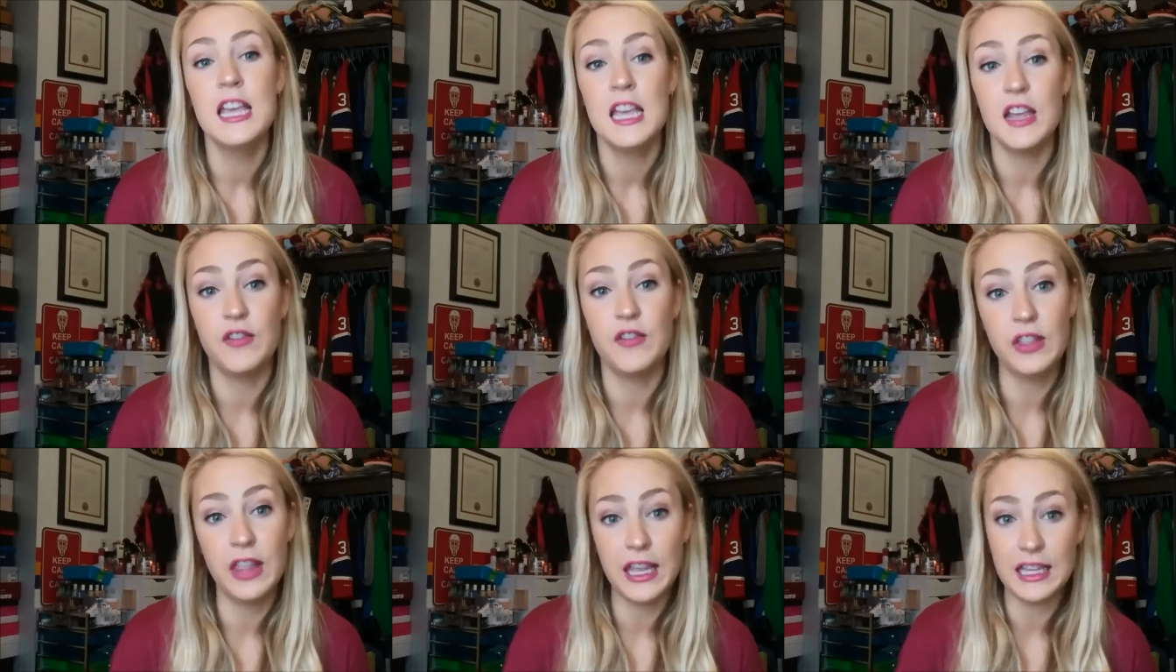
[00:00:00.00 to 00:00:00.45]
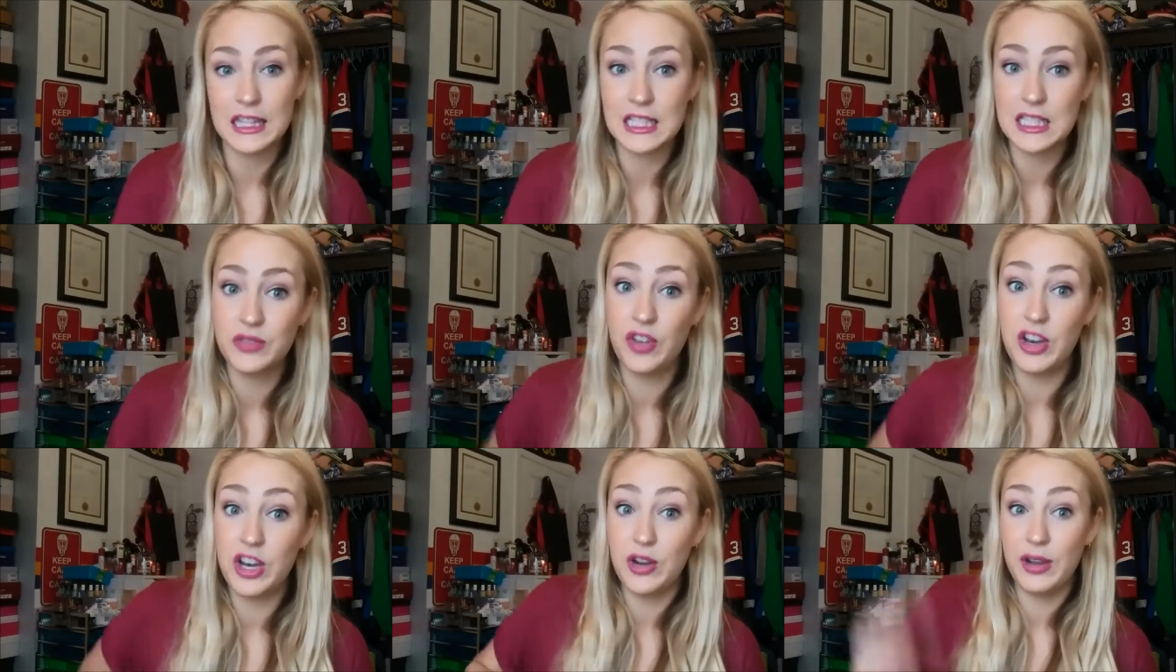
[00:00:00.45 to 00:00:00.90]
If you like
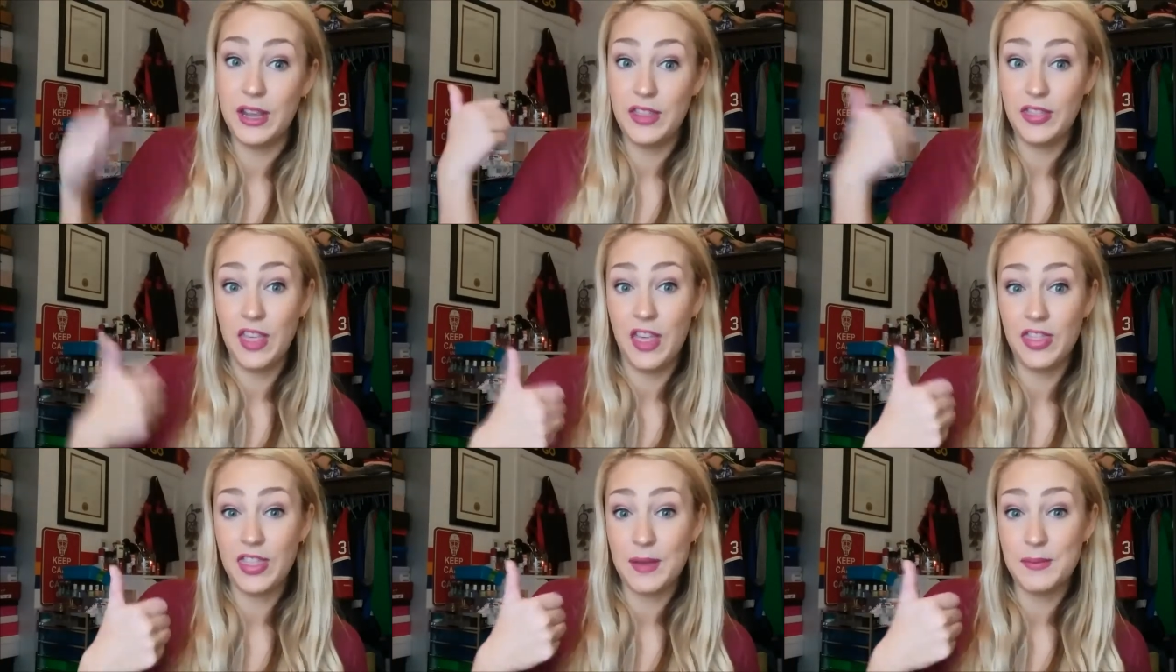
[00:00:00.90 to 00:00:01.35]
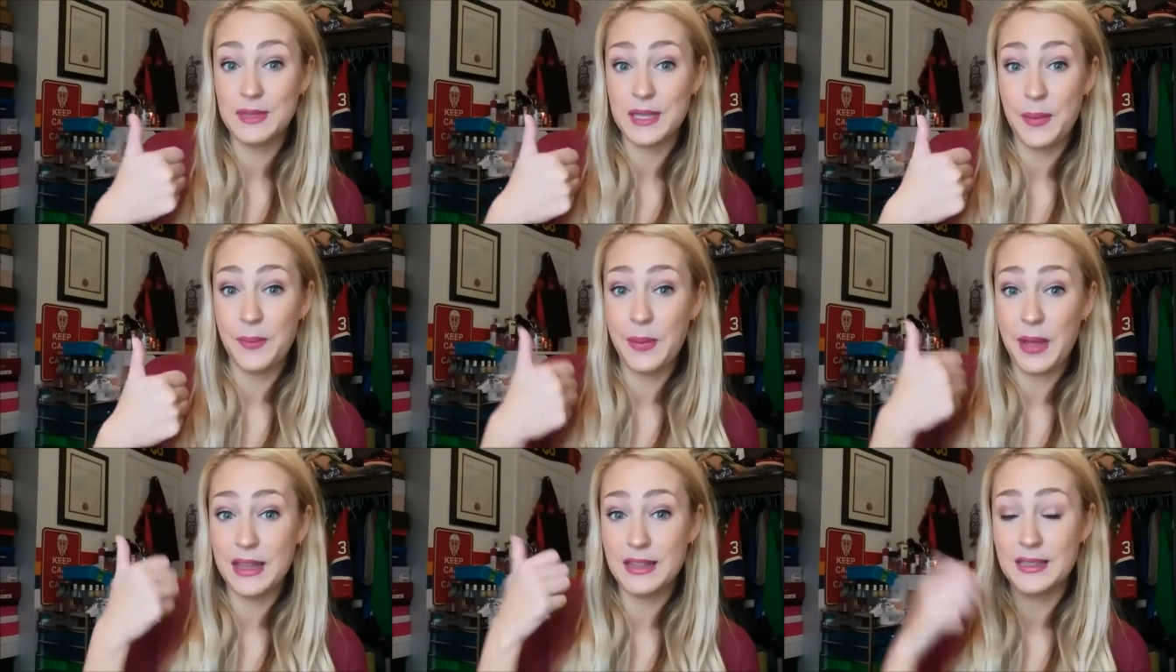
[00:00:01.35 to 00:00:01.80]
this video, hit that thumbs
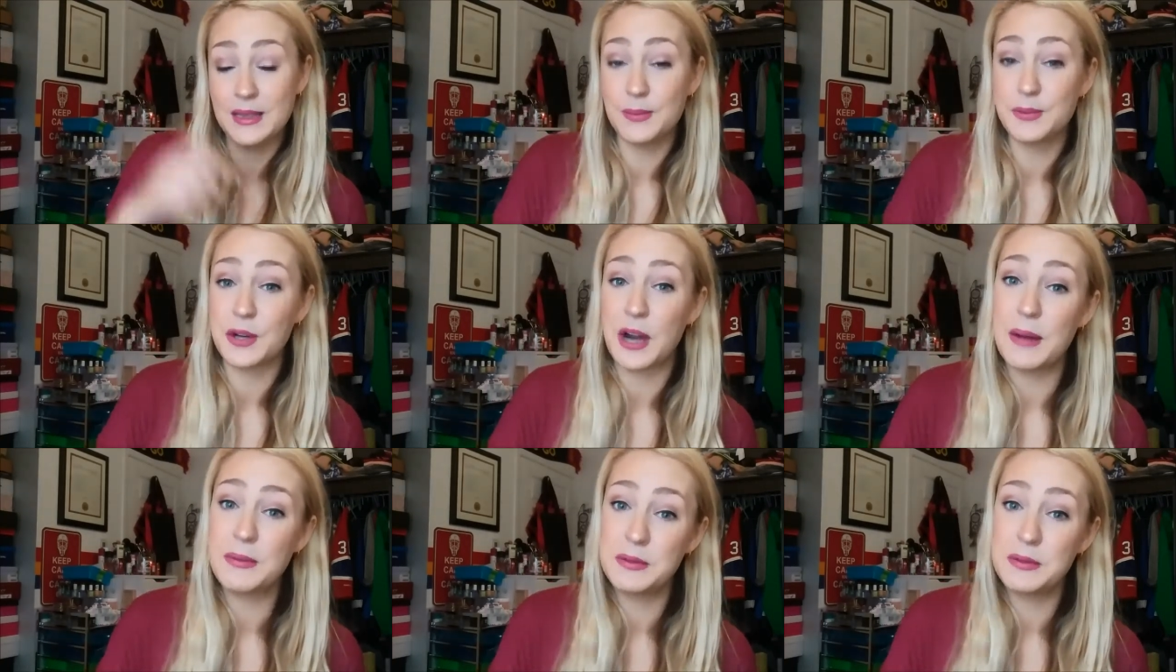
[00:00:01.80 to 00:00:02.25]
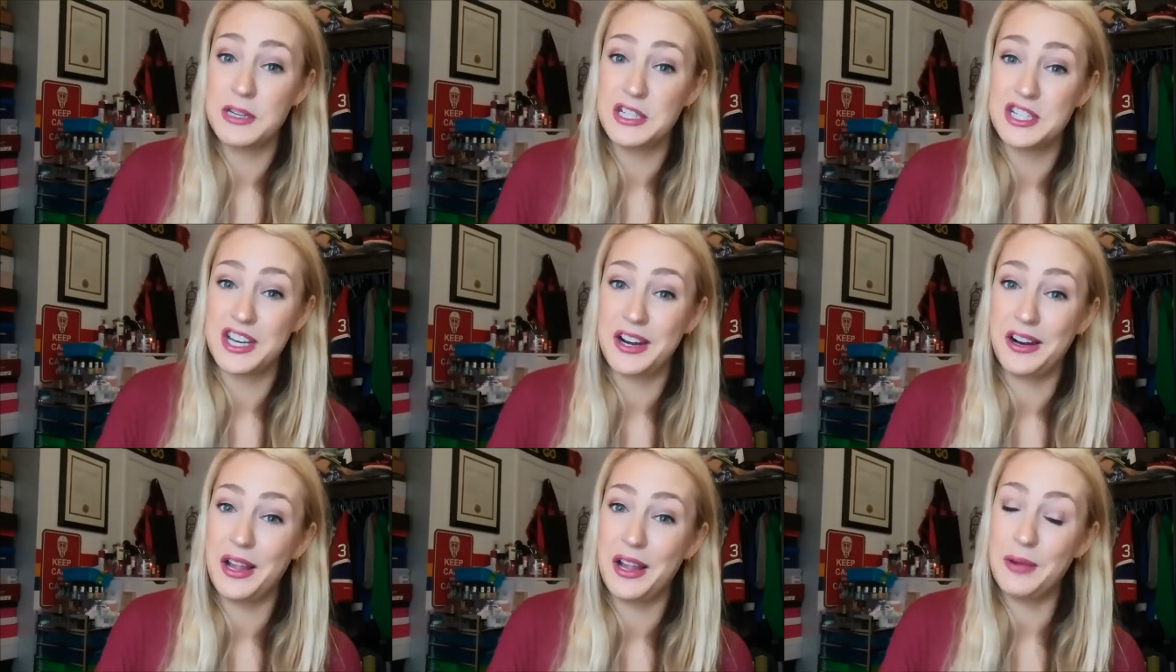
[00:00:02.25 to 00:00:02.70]
up button, subscribe to my channel.